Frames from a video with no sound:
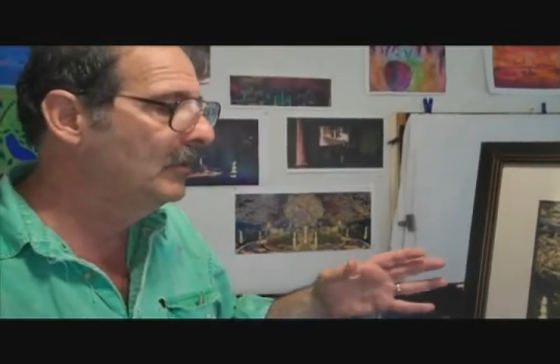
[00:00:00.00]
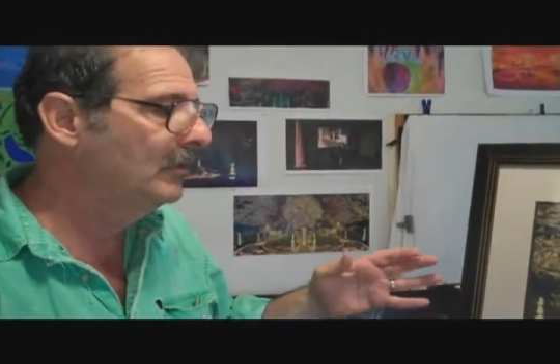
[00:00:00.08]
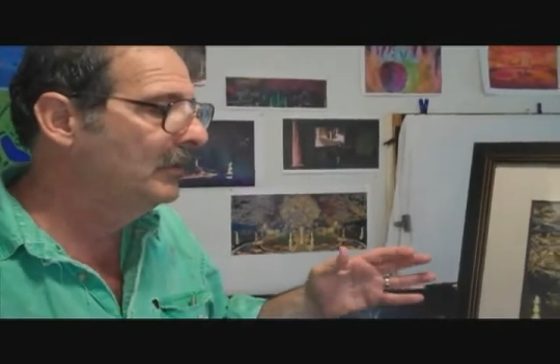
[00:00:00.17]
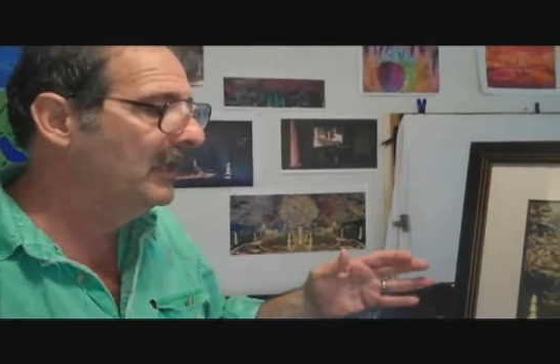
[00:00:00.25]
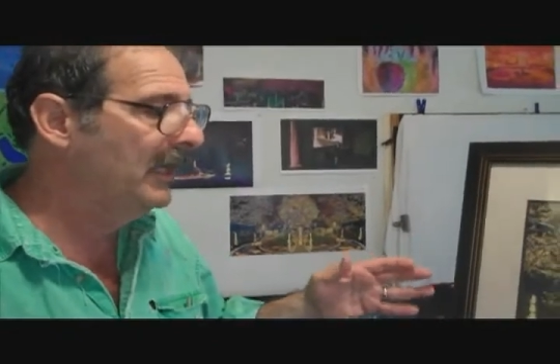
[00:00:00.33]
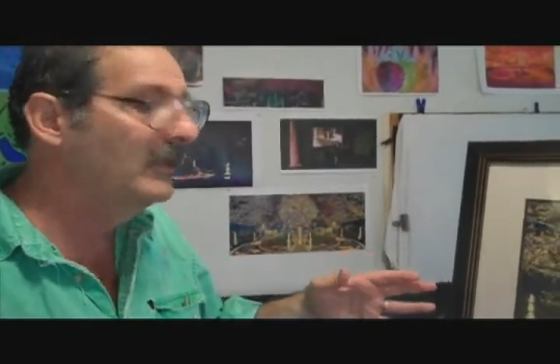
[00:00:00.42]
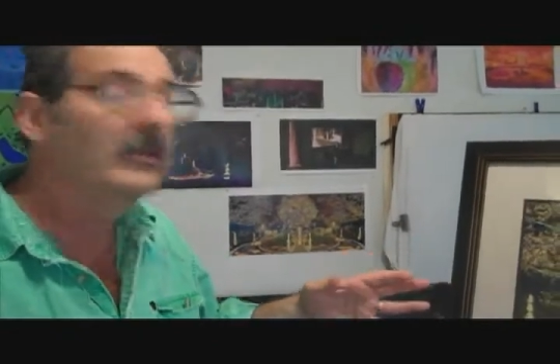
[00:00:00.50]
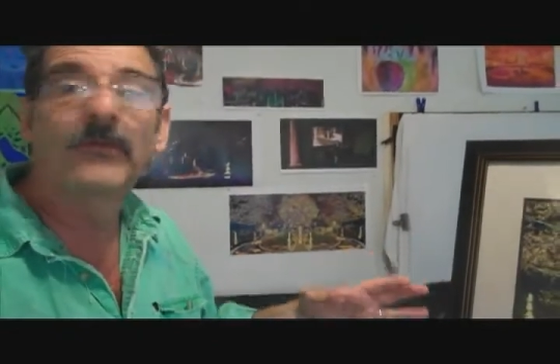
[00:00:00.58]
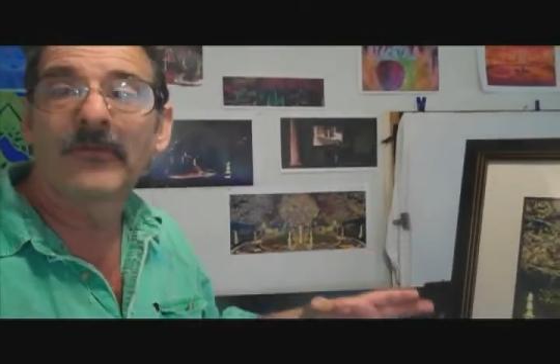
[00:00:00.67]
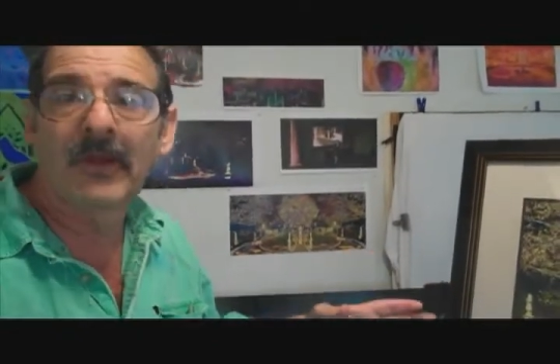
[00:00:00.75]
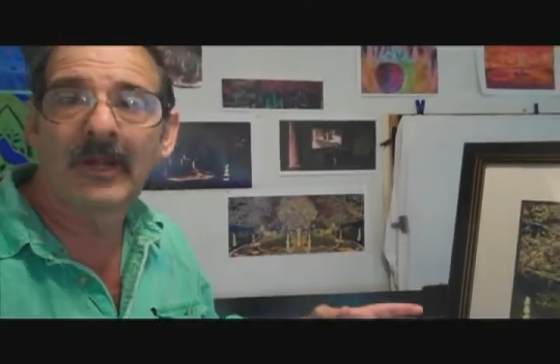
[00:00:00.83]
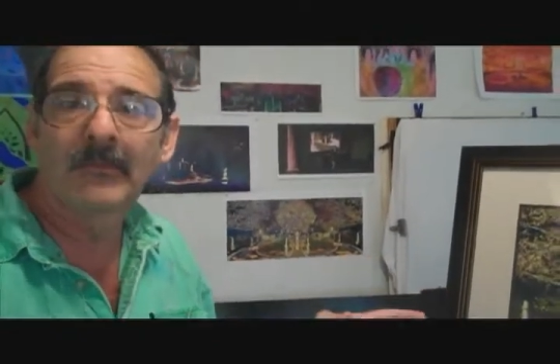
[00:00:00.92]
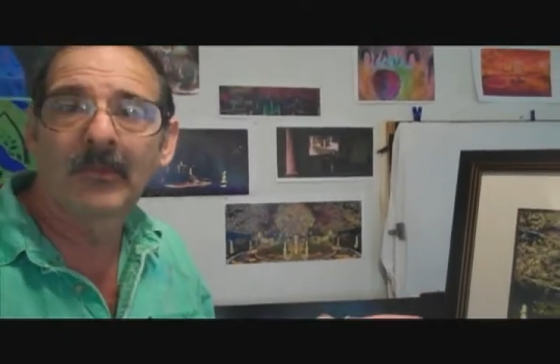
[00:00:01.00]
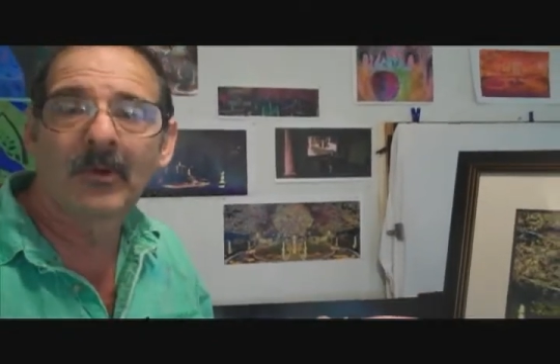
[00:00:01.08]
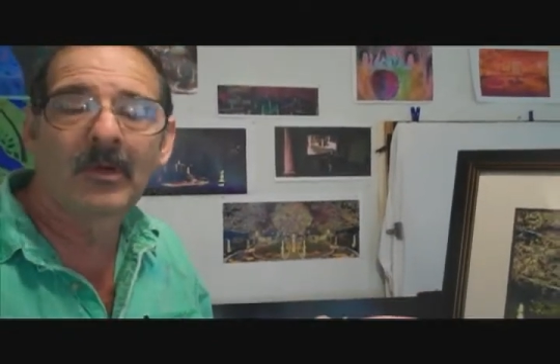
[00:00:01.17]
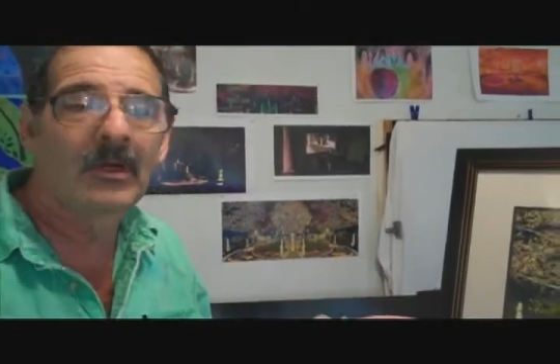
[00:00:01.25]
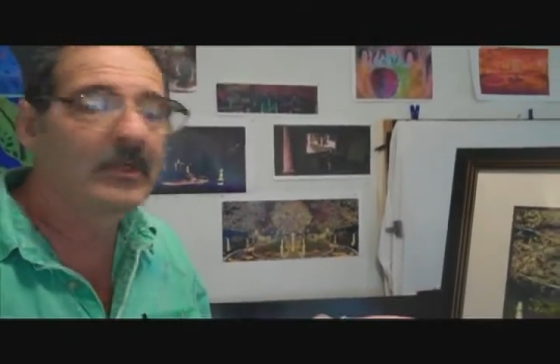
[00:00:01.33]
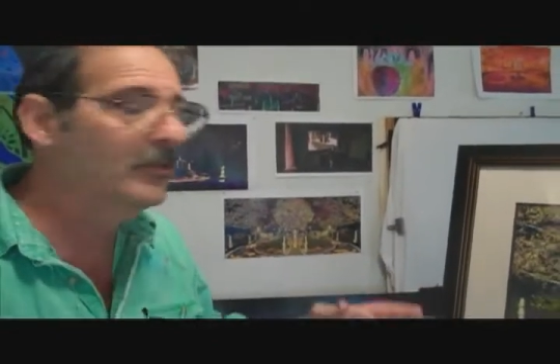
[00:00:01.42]
take the
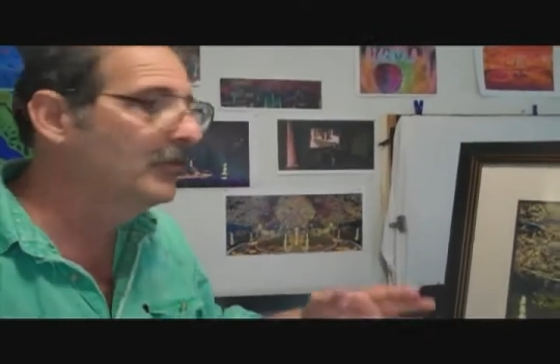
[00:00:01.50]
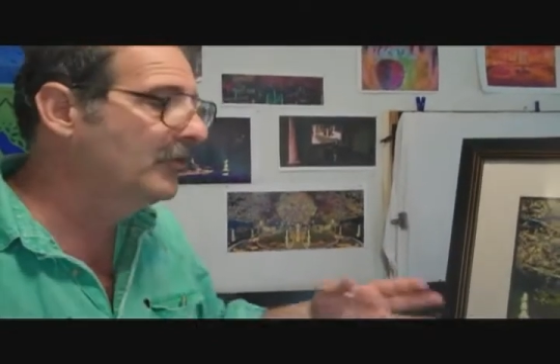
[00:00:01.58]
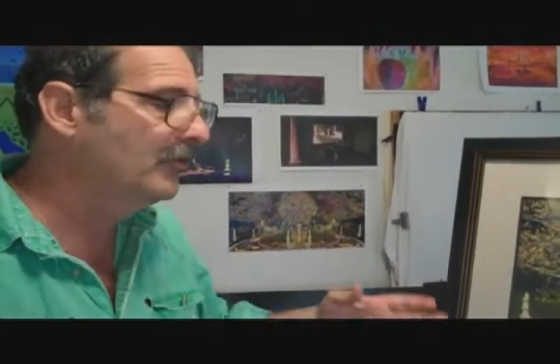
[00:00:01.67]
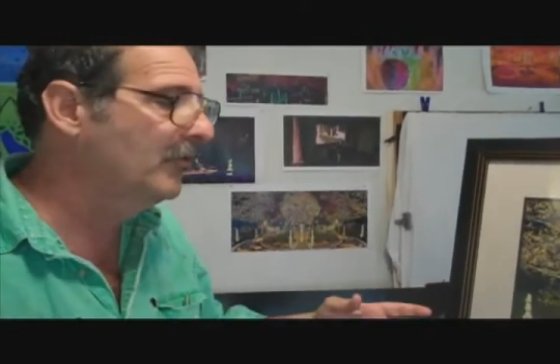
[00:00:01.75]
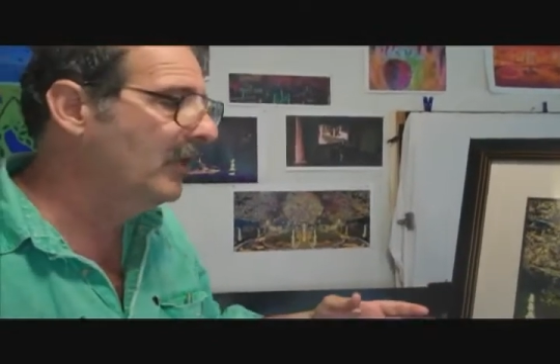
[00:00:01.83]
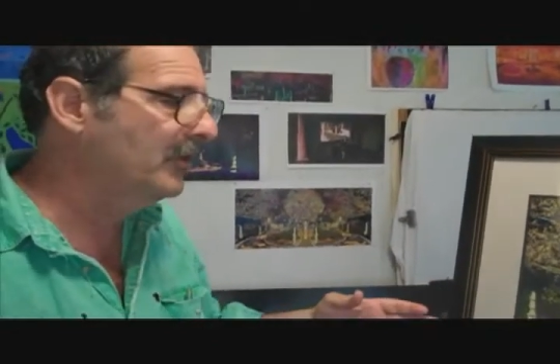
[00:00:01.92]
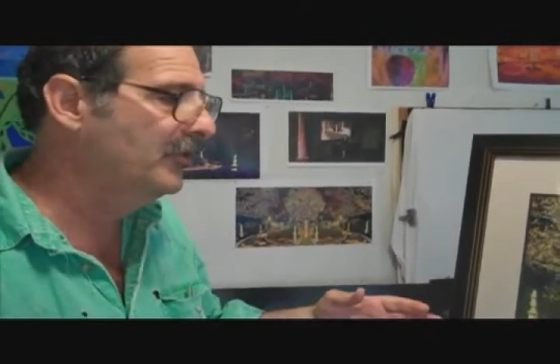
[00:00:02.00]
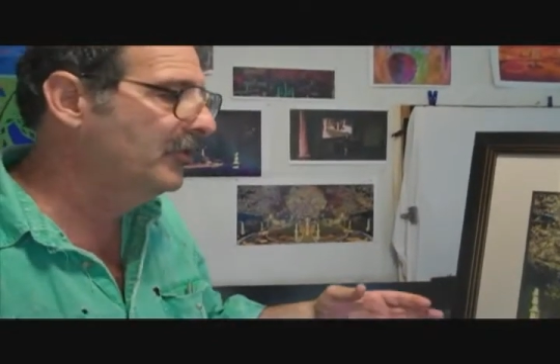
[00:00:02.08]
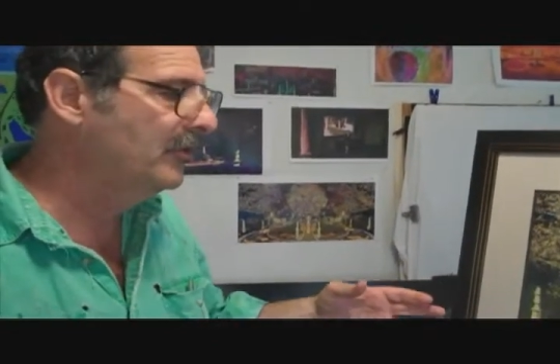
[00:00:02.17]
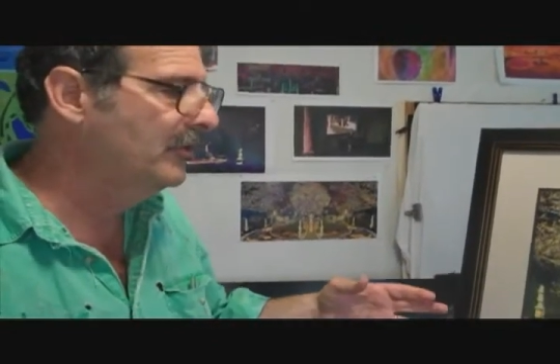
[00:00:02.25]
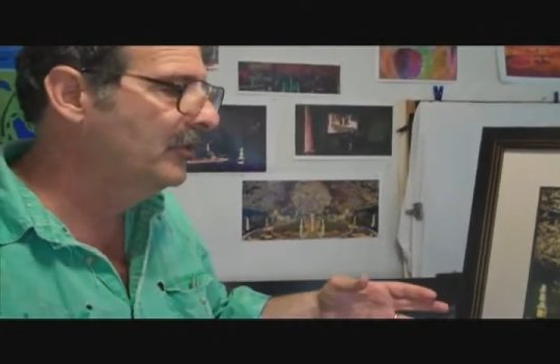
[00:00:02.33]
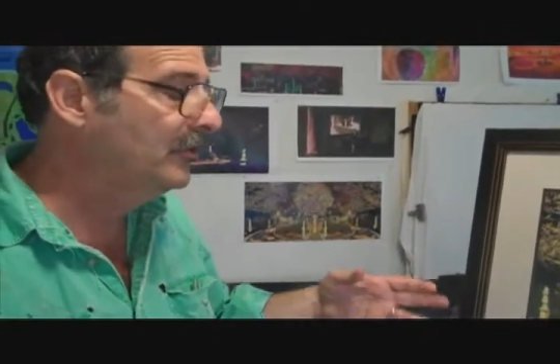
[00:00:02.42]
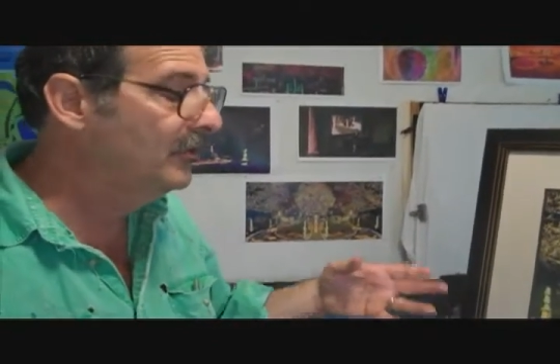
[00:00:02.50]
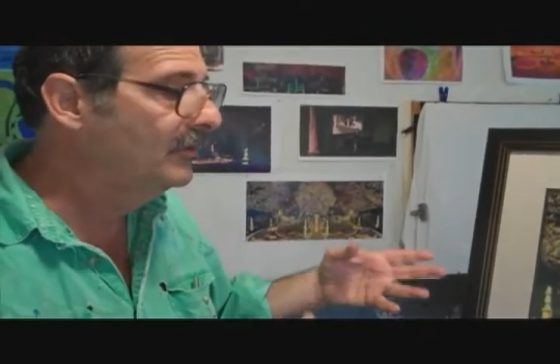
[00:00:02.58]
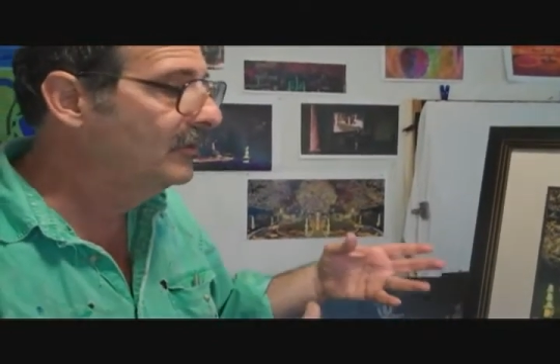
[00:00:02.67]
framework, the structure, the